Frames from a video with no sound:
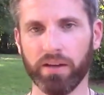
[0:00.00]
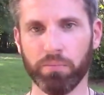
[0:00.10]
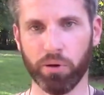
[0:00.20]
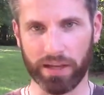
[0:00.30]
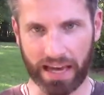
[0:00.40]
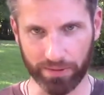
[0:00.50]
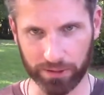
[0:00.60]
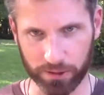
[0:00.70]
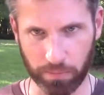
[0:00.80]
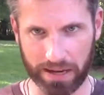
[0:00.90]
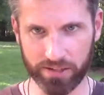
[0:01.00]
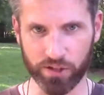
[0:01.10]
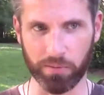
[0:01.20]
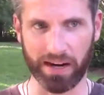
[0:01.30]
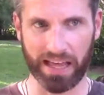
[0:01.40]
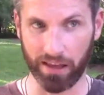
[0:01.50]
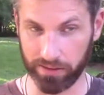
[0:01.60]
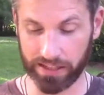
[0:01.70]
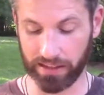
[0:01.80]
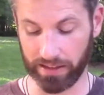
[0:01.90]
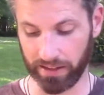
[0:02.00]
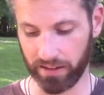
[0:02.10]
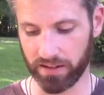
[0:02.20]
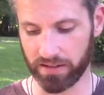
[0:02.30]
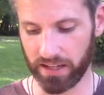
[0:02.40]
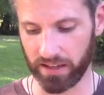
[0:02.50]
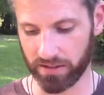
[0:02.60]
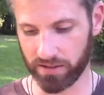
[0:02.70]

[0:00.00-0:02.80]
putting out this message about health, healing, and disease.